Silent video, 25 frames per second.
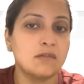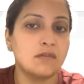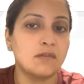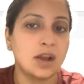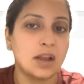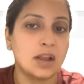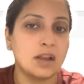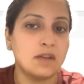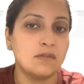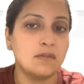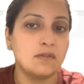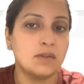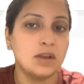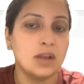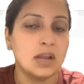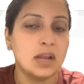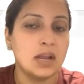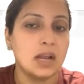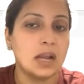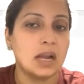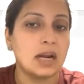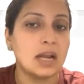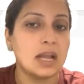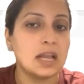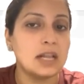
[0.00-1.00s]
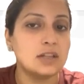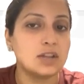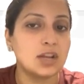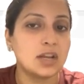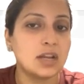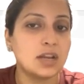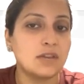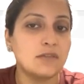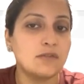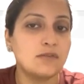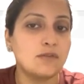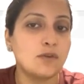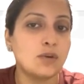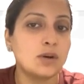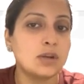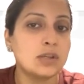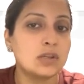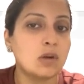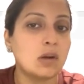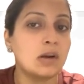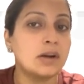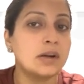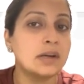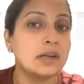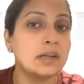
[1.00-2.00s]
5, and I'll check if 4 is
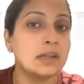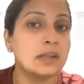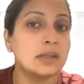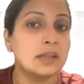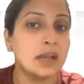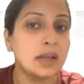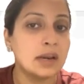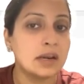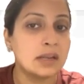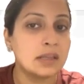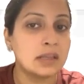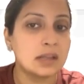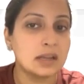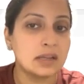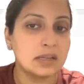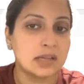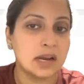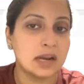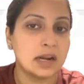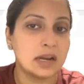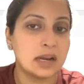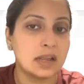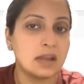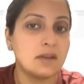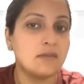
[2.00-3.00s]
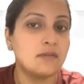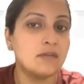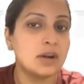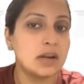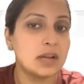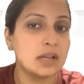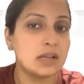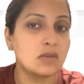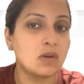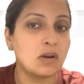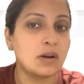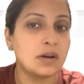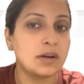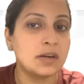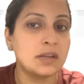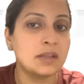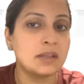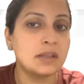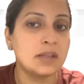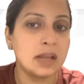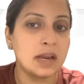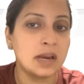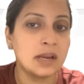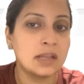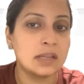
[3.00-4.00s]
already there in the set. If it is already
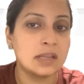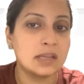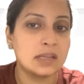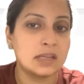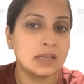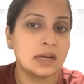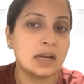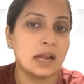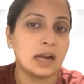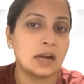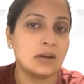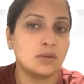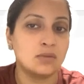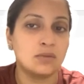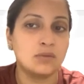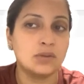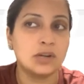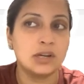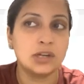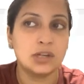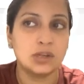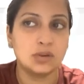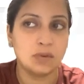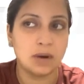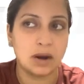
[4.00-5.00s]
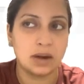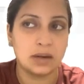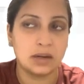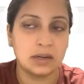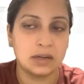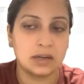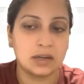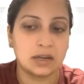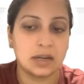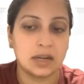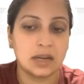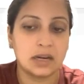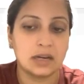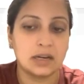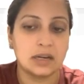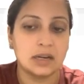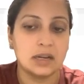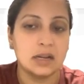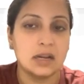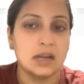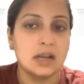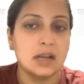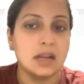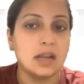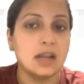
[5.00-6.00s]
there in the set, I don't need to add it again.
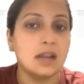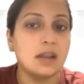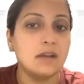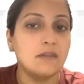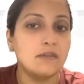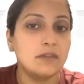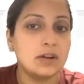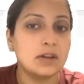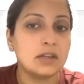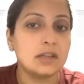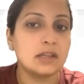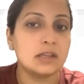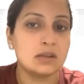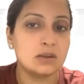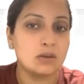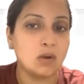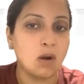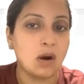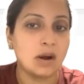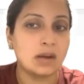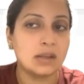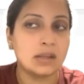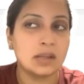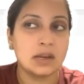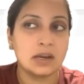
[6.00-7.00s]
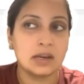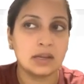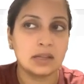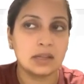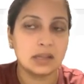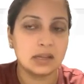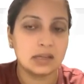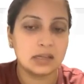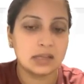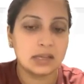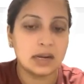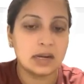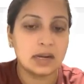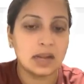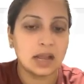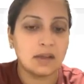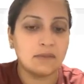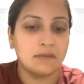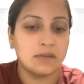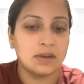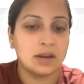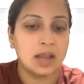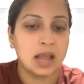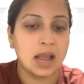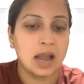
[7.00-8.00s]
If it is not there in the set, I
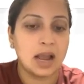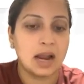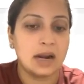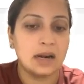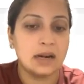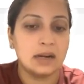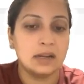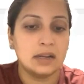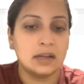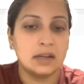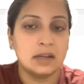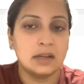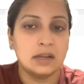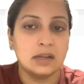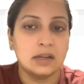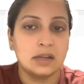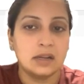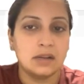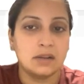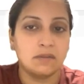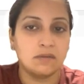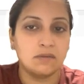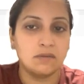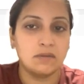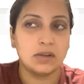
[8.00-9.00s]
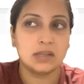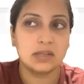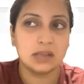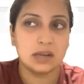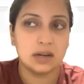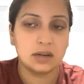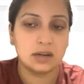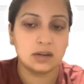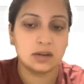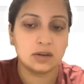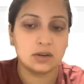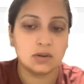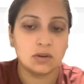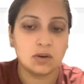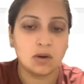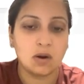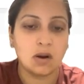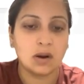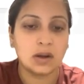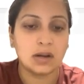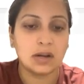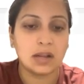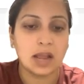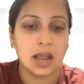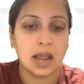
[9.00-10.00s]
will add
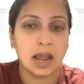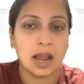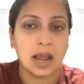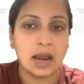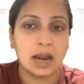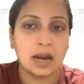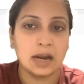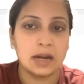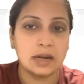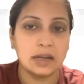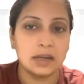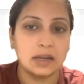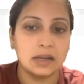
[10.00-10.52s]
visit.add